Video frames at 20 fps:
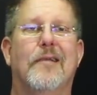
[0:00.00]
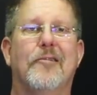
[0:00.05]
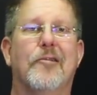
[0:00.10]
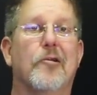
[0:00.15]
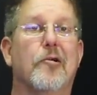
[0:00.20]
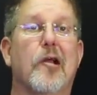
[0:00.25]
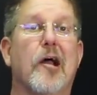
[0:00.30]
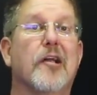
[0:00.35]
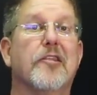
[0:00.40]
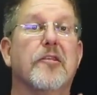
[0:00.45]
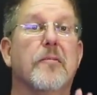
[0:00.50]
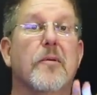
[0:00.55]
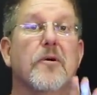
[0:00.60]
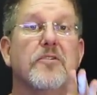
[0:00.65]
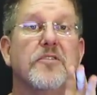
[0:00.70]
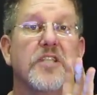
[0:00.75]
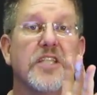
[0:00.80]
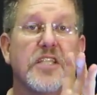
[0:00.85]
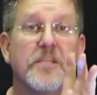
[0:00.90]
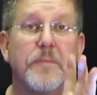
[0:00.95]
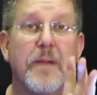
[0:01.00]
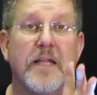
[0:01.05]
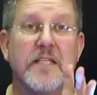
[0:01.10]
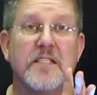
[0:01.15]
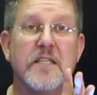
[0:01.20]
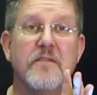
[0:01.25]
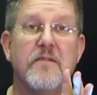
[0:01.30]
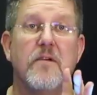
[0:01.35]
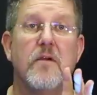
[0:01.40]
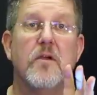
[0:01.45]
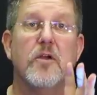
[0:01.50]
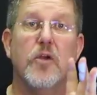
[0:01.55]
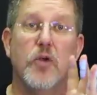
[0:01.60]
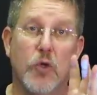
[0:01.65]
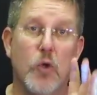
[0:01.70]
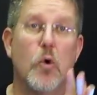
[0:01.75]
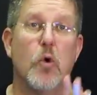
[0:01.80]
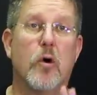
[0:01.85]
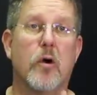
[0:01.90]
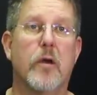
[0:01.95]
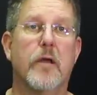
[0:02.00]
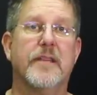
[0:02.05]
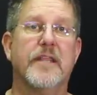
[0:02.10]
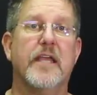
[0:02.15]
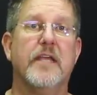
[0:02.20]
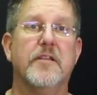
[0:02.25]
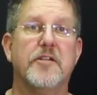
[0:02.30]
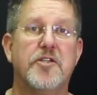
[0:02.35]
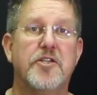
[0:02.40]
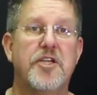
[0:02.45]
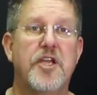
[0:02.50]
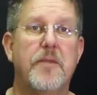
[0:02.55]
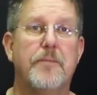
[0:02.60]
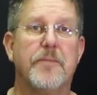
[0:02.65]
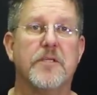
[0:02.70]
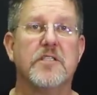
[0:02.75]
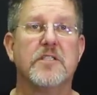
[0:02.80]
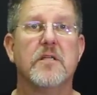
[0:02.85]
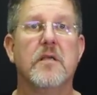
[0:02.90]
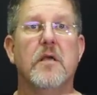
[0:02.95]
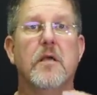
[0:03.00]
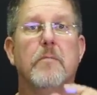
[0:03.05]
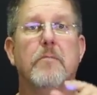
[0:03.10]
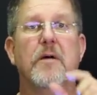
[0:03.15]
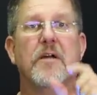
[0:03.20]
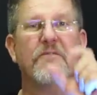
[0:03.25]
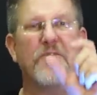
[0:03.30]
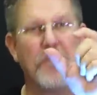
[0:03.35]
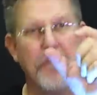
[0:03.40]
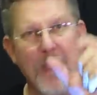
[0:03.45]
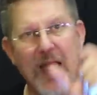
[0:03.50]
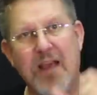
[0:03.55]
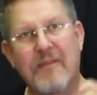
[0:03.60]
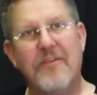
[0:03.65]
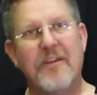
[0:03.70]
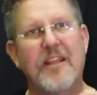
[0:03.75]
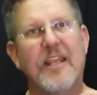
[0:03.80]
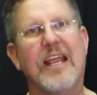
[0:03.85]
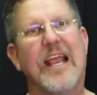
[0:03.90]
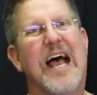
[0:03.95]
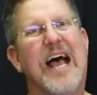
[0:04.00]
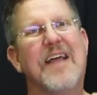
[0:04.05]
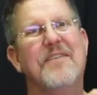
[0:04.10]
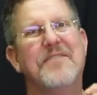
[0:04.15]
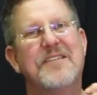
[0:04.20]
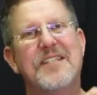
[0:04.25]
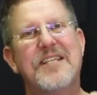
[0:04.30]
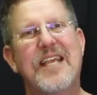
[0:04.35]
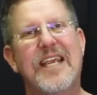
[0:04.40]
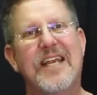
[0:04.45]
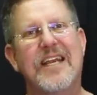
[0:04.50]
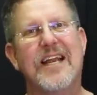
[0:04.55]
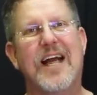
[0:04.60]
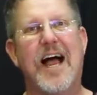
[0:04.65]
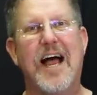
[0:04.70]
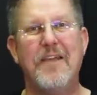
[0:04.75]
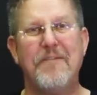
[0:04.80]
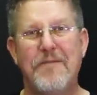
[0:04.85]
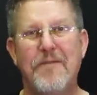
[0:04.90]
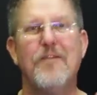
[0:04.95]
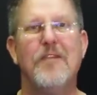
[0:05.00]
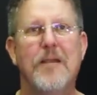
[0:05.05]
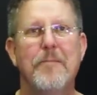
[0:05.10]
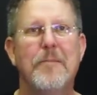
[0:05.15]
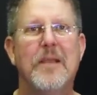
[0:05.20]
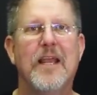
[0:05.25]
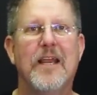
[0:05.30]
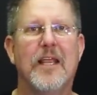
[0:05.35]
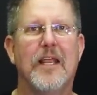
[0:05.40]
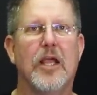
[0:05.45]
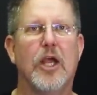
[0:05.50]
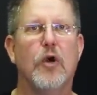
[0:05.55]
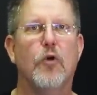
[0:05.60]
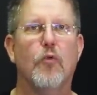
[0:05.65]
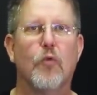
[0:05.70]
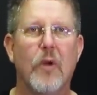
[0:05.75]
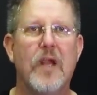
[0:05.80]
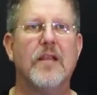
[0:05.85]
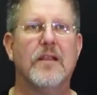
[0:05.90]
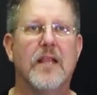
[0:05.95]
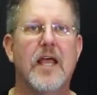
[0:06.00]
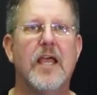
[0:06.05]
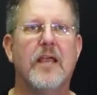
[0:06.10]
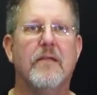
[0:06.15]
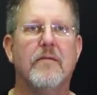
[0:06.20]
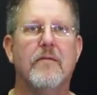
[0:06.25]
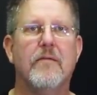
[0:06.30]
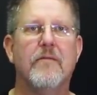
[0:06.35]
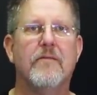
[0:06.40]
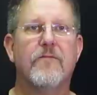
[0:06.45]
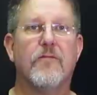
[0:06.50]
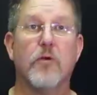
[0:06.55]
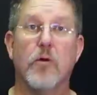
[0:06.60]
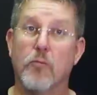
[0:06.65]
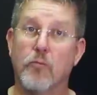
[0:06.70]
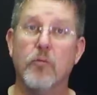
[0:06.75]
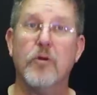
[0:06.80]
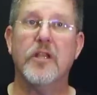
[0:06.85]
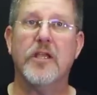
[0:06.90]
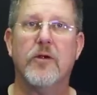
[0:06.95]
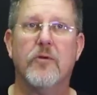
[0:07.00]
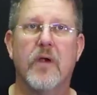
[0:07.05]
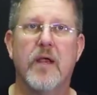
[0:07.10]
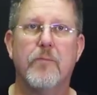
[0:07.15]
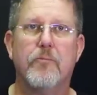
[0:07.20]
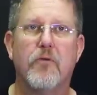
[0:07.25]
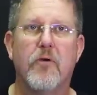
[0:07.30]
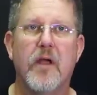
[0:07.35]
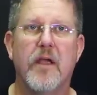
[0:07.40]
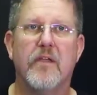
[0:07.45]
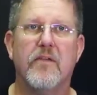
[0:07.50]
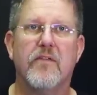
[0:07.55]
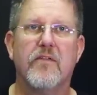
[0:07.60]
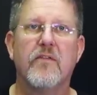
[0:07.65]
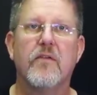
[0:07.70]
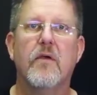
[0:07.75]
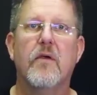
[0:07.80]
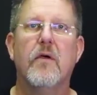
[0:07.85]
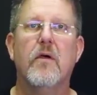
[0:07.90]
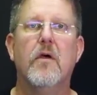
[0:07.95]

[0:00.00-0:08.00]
They're not the most expensive, nor are they the cheapest, but from everything I've seen, I feel I'm getting a great light for a really great price.